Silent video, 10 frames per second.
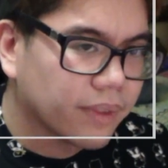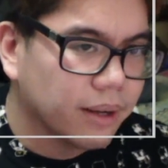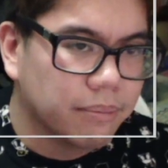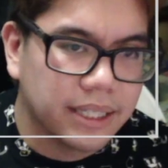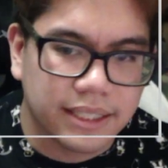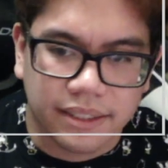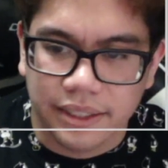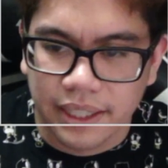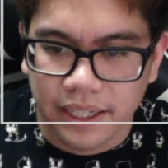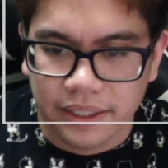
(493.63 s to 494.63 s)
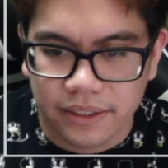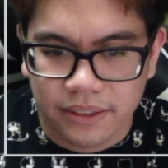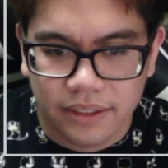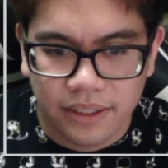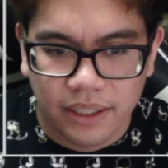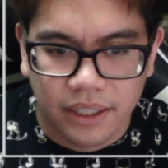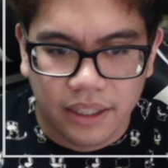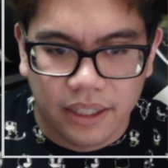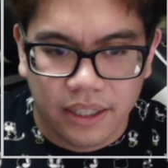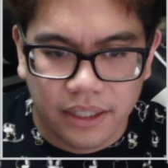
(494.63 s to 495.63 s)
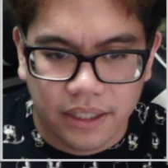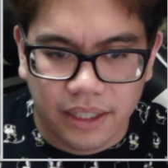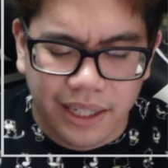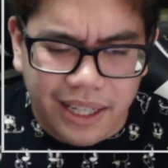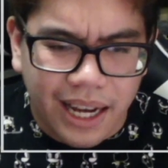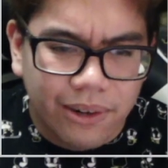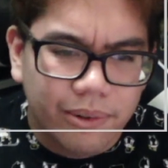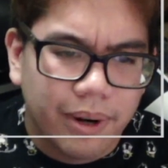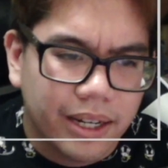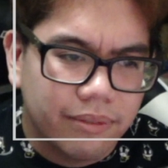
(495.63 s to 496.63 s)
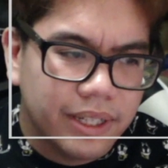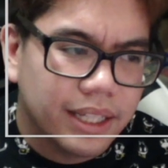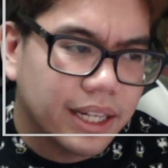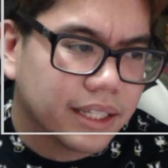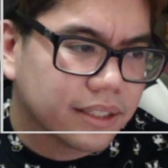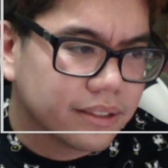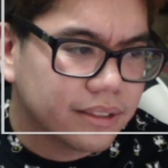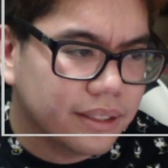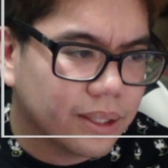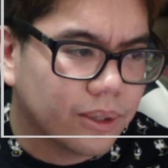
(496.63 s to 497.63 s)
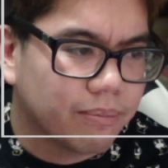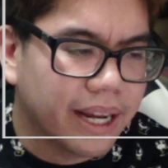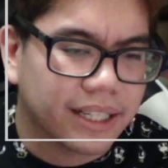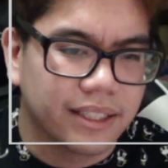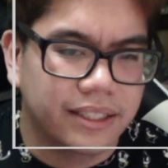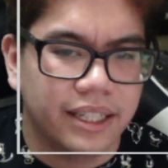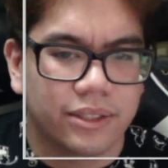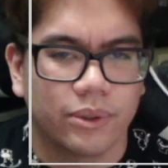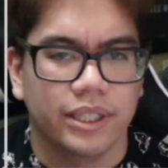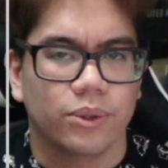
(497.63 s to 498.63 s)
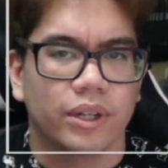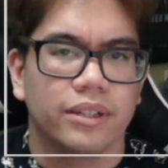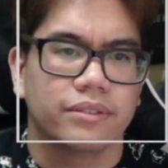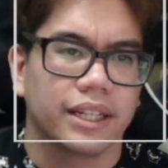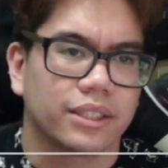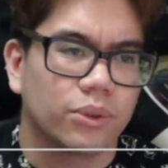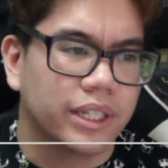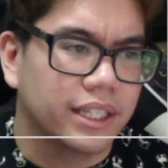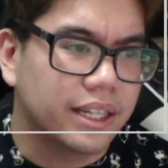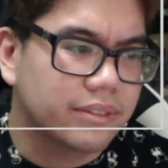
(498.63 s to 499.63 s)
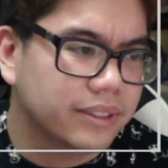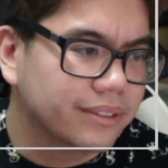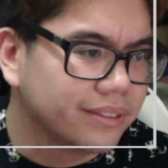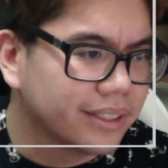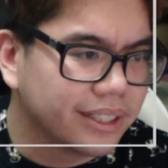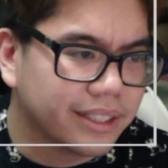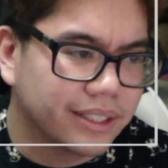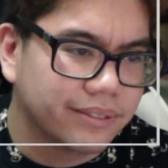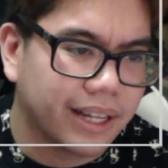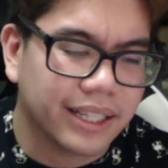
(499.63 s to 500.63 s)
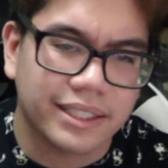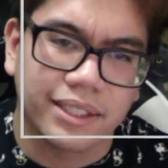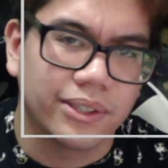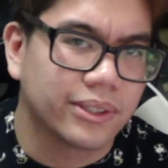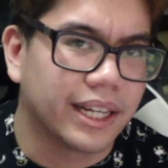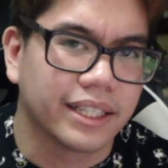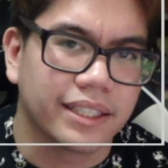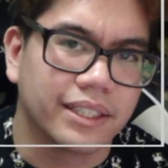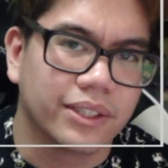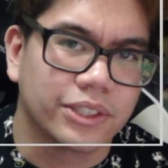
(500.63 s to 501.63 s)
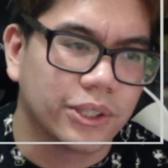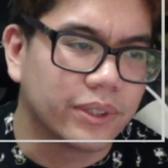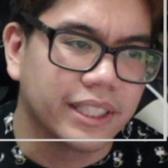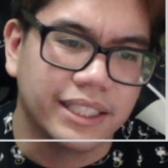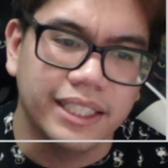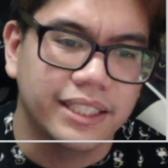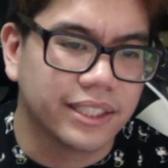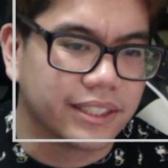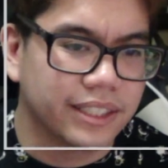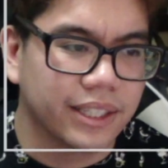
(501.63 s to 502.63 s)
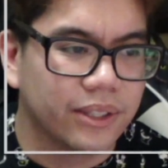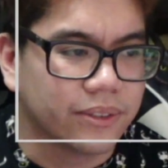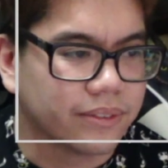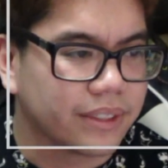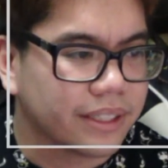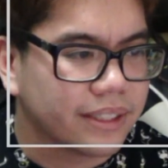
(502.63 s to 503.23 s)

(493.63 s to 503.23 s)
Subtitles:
And basically, like, it kind of reminded me, like, you know, back in the day, 2012, like 2011, EXO, like, you know, showing the teasers, you know,